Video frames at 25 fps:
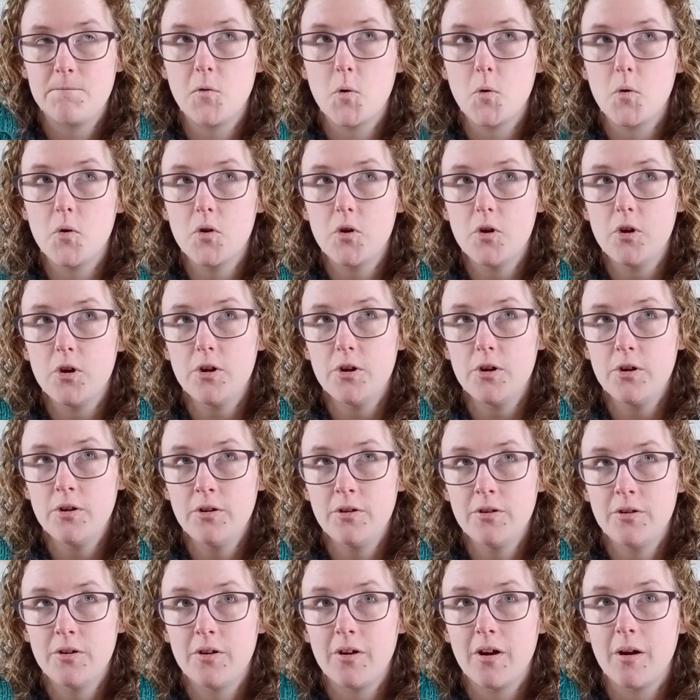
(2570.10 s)

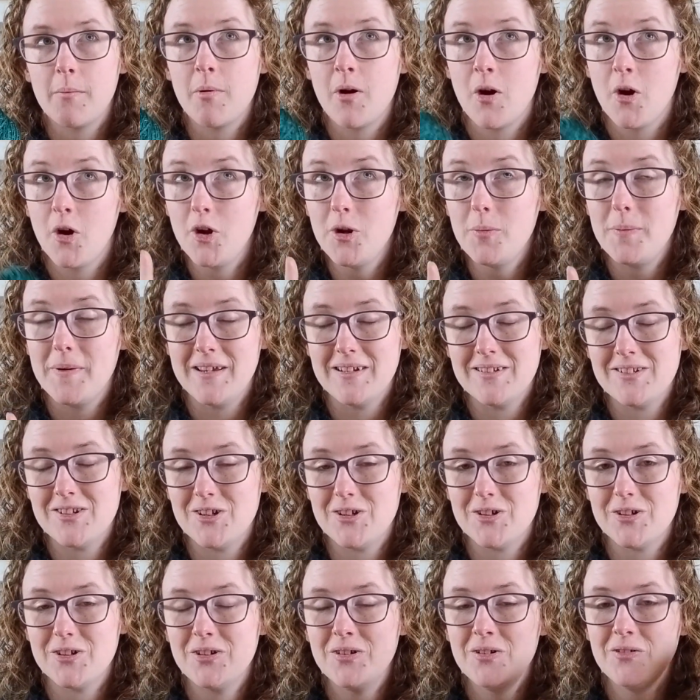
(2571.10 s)
hoping
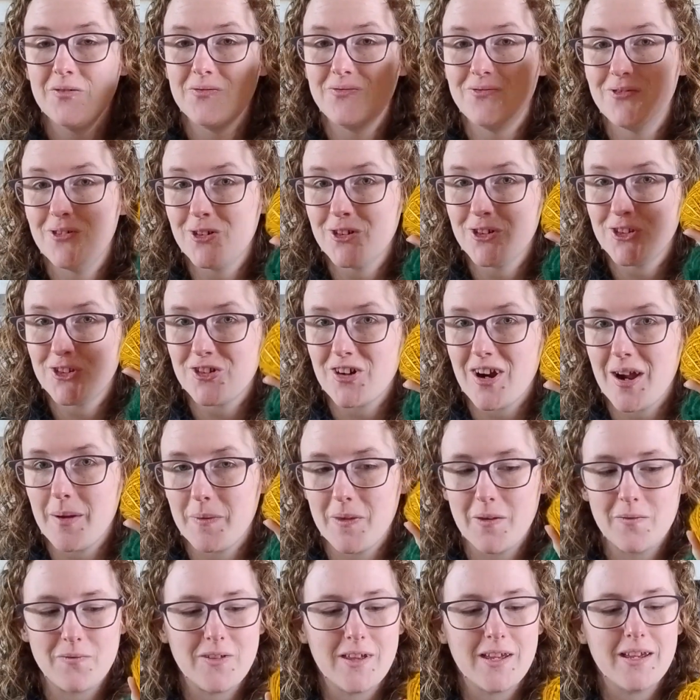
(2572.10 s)
to do 4
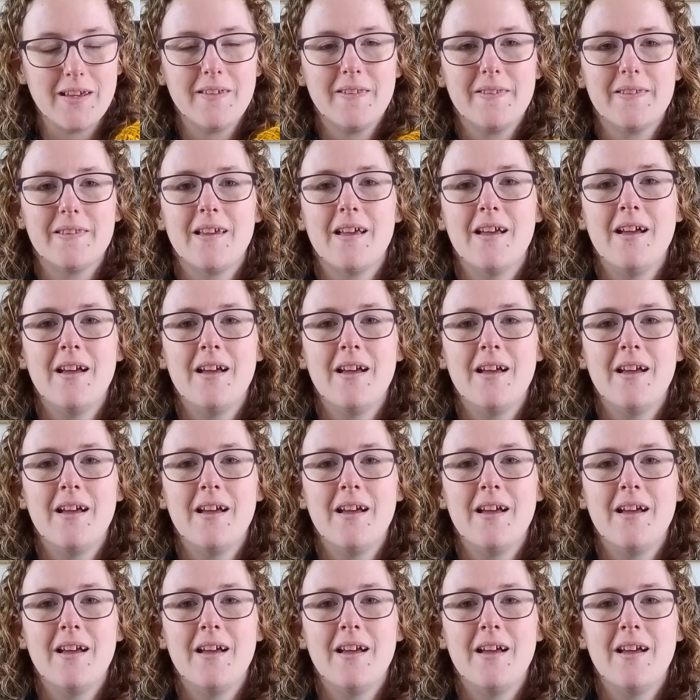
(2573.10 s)
stripes of this,